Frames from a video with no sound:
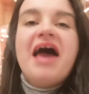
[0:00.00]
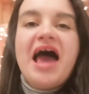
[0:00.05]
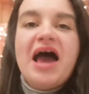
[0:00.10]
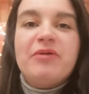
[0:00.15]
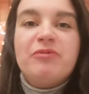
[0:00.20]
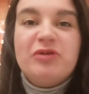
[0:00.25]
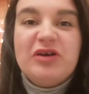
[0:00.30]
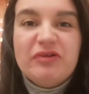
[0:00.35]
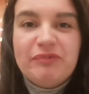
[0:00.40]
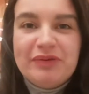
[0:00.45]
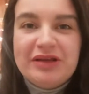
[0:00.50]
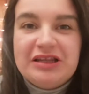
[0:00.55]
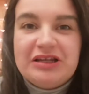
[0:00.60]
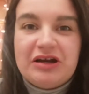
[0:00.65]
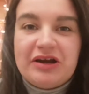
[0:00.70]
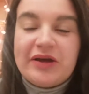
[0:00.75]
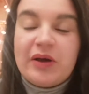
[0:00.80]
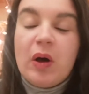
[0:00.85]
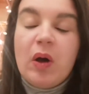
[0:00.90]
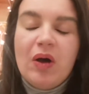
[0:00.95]
we've been
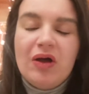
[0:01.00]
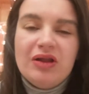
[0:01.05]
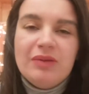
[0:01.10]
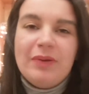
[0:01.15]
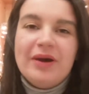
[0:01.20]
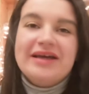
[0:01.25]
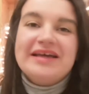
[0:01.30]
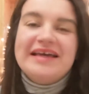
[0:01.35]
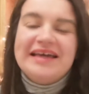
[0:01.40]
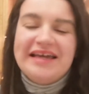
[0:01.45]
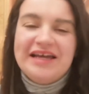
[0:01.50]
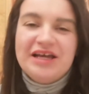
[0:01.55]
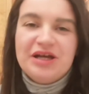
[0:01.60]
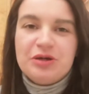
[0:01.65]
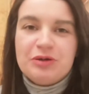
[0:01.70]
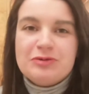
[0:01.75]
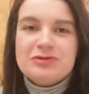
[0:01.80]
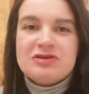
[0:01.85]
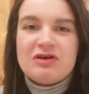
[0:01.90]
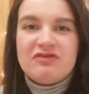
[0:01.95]
learning all about
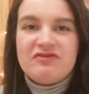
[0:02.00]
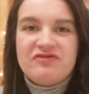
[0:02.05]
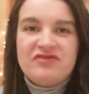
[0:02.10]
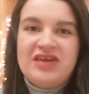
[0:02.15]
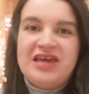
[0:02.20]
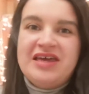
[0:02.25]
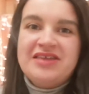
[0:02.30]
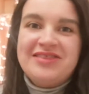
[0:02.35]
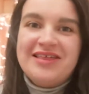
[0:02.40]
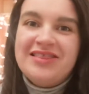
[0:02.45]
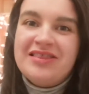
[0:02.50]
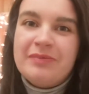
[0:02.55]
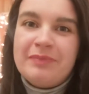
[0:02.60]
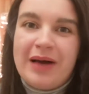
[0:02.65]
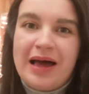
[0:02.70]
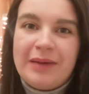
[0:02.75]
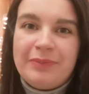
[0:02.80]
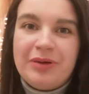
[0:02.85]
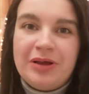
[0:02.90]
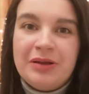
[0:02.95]
heroes of faith in the
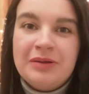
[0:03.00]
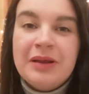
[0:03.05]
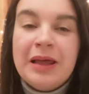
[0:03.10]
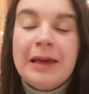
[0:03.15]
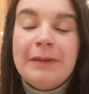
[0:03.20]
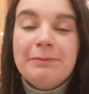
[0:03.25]
Bible,